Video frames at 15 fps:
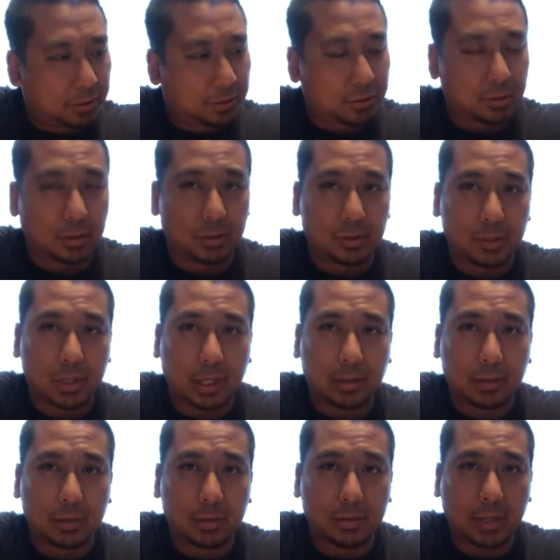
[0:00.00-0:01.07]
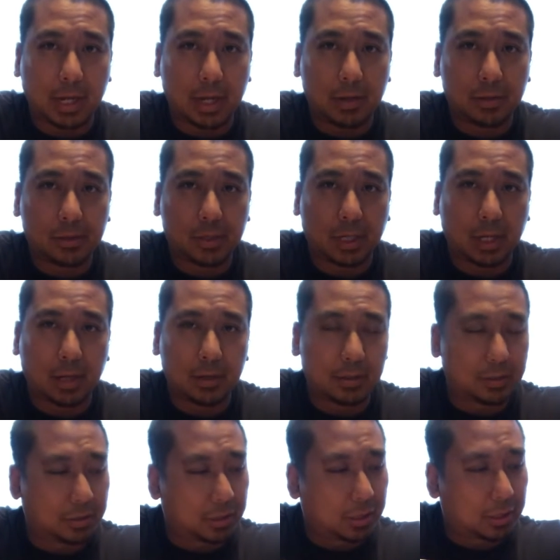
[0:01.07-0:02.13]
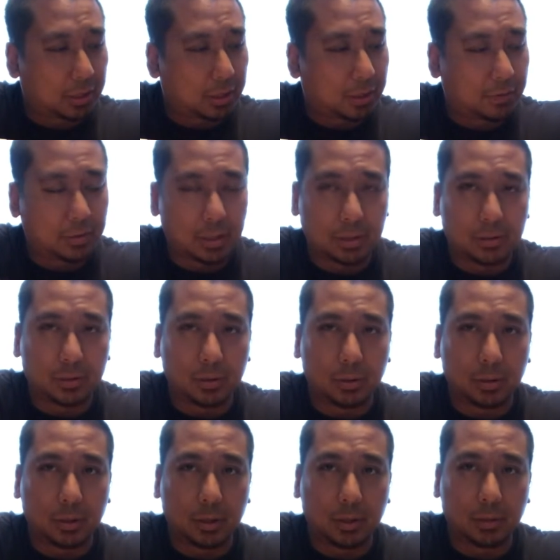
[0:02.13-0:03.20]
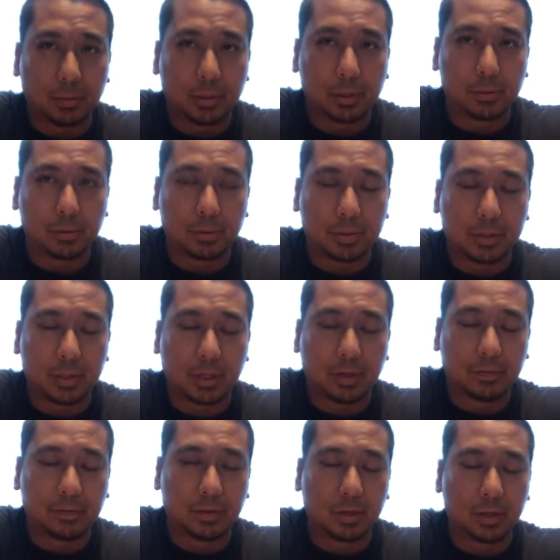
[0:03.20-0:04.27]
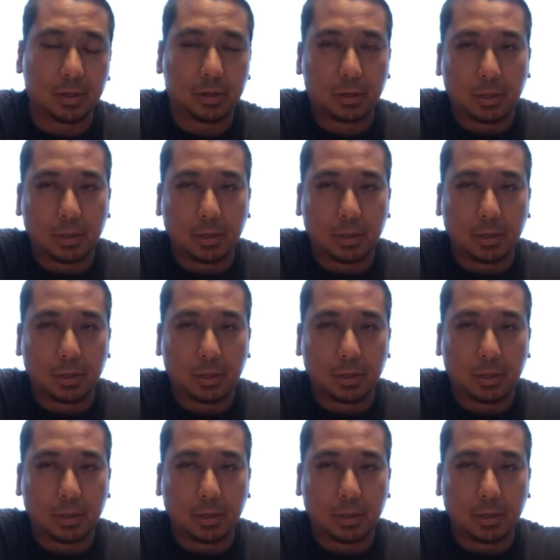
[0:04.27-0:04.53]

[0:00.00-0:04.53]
So check those out. Check out his link and everything. He's doing uh, really cool stuff uh,